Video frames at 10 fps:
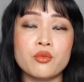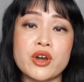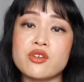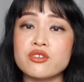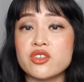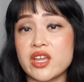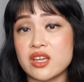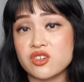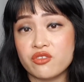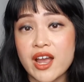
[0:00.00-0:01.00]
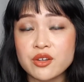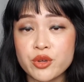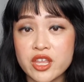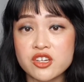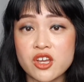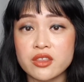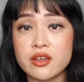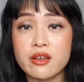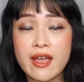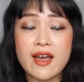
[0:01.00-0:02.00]
whether or not they interact with each
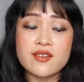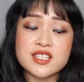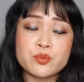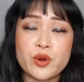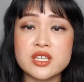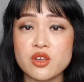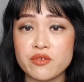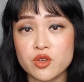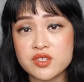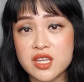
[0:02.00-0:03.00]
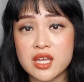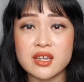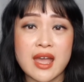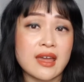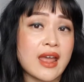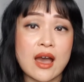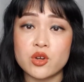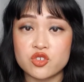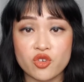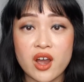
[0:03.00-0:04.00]
other, how it spreads over your skin, and
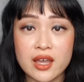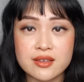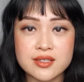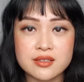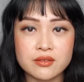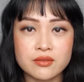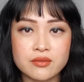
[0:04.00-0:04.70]
how it dries.